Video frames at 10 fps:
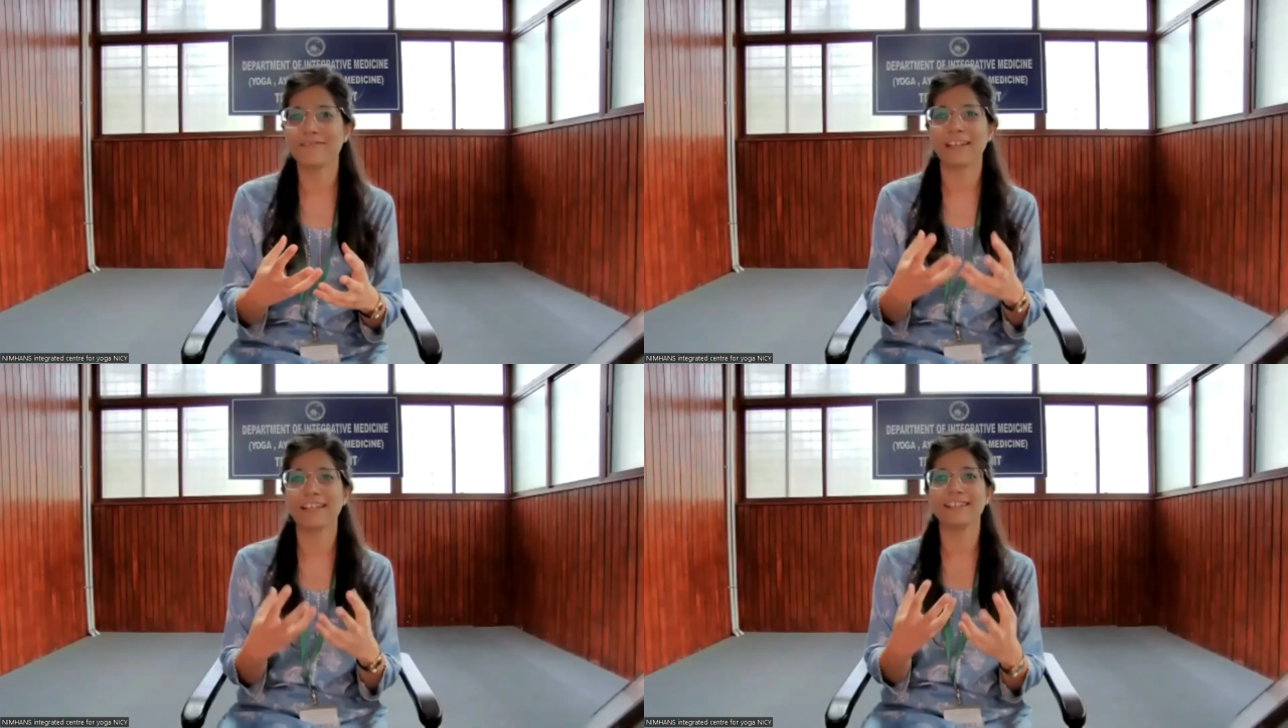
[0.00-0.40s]

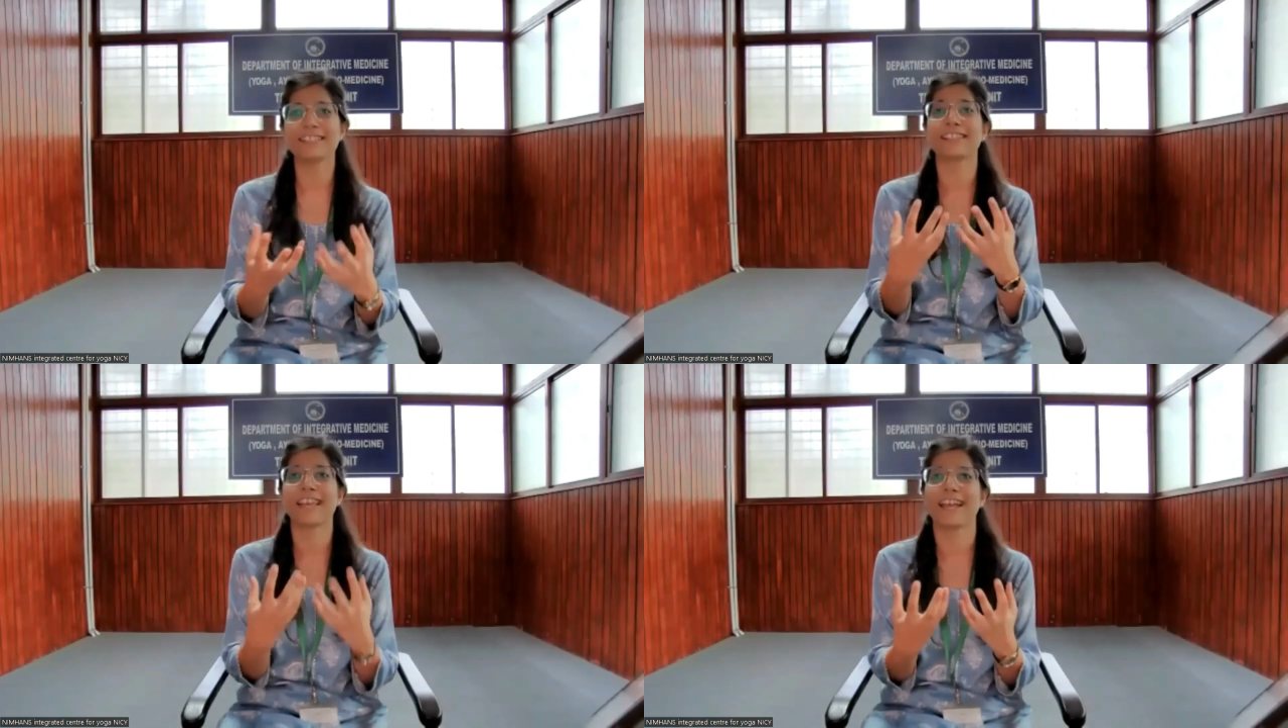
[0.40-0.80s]
failure
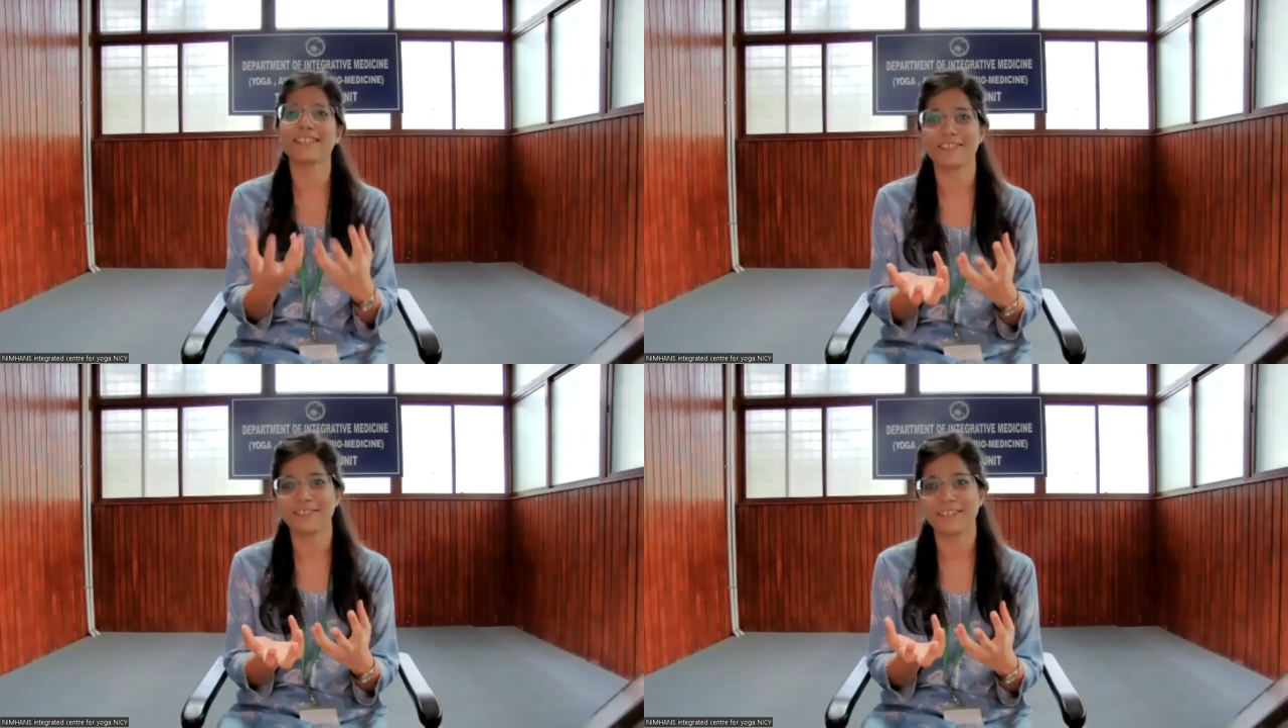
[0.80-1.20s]

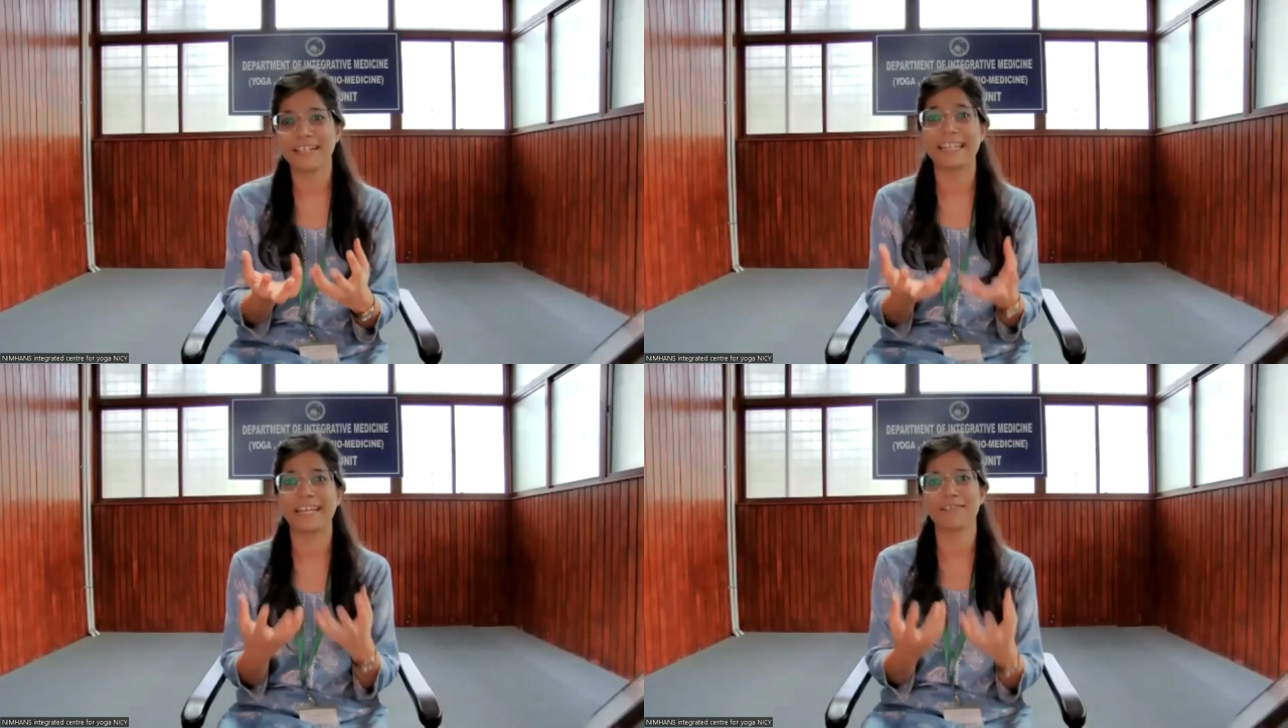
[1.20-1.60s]
scares you,
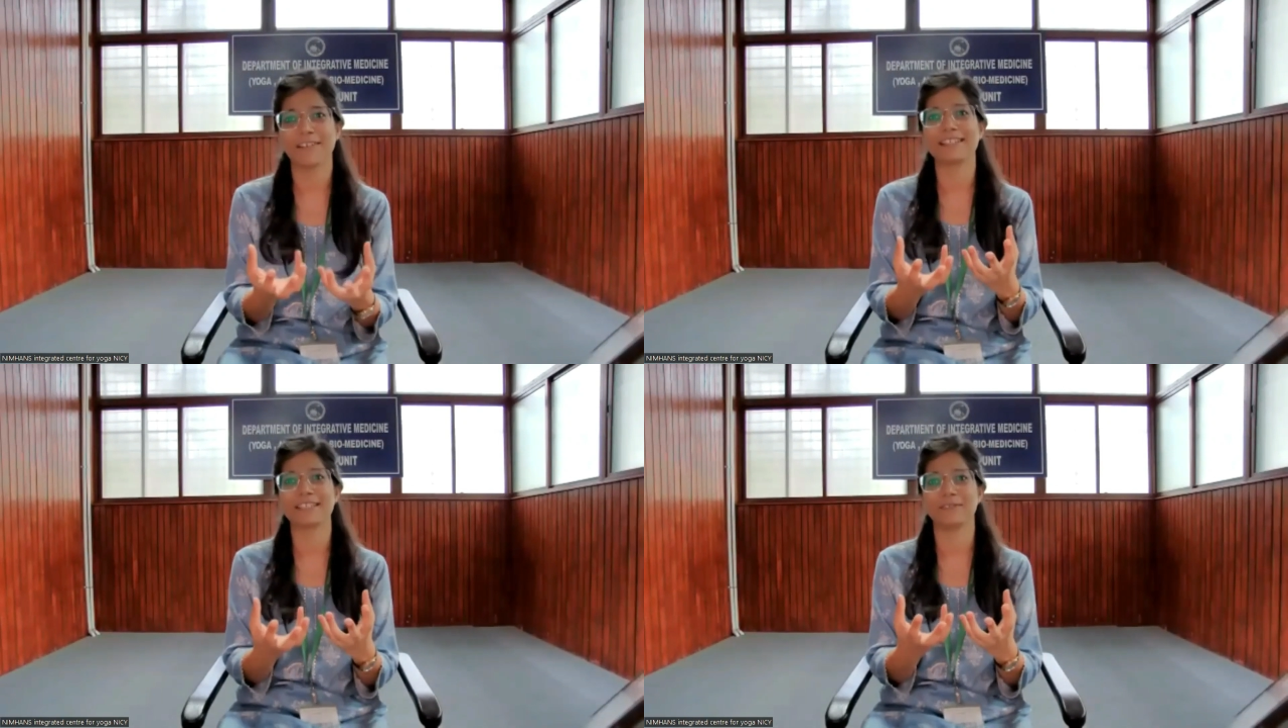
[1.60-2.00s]
it
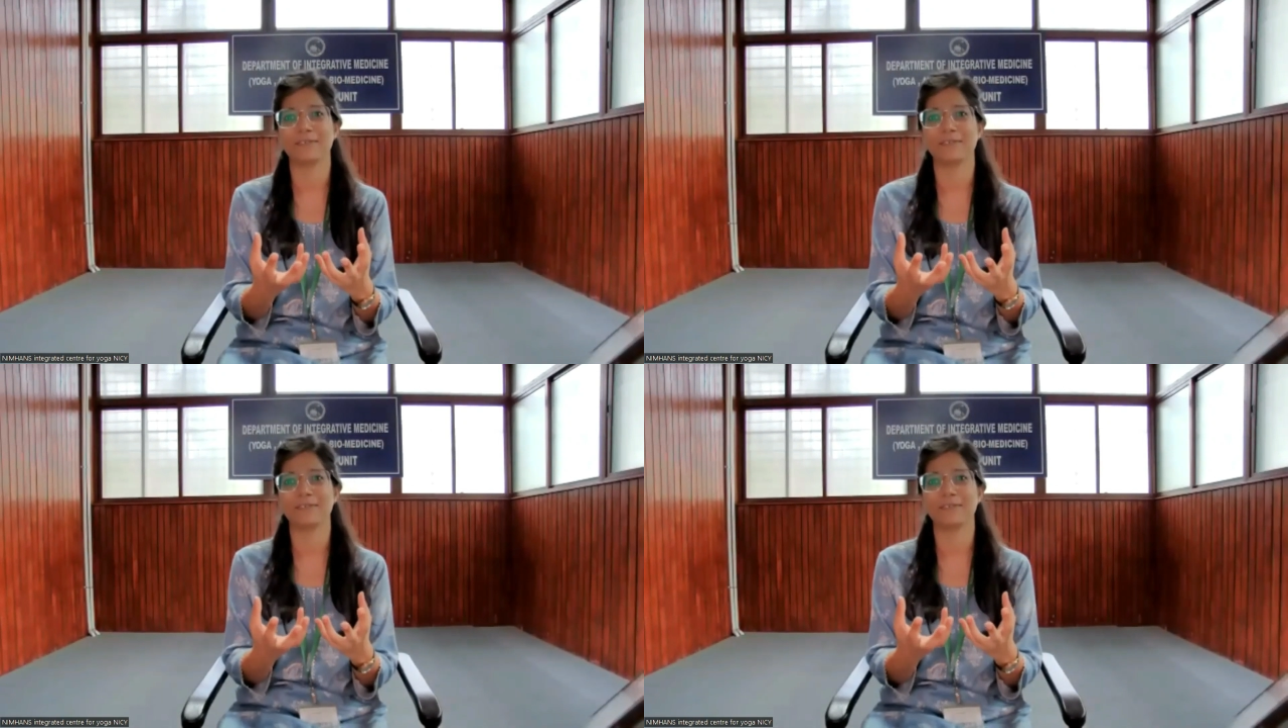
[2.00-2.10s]
terrifies you.